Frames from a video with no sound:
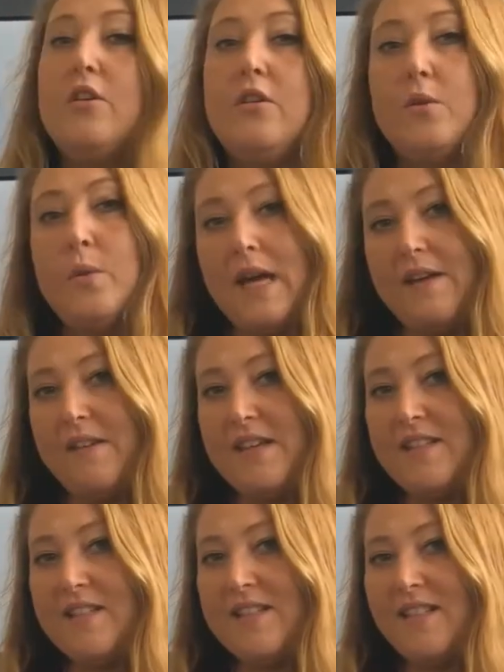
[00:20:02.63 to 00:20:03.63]

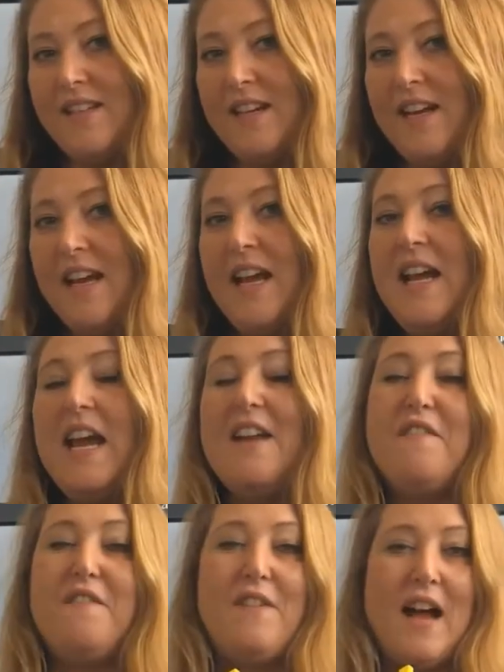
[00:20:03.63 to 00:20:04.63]
quavers,
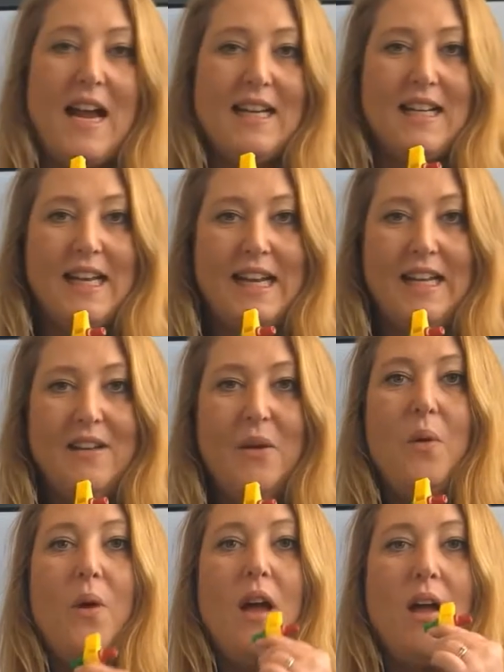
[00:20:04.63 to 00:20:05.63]
and finally,
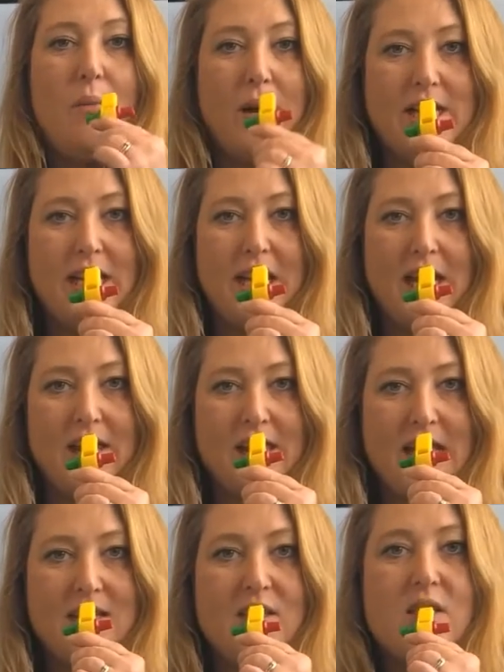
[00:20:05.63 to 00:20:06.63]
when you hear
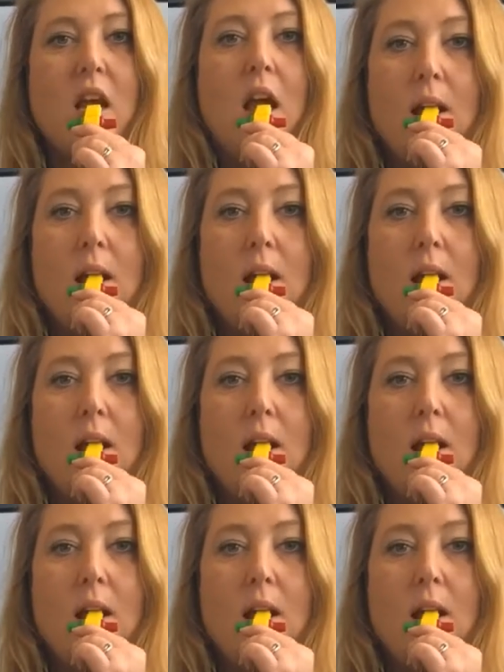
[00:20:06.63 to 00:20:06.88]
this,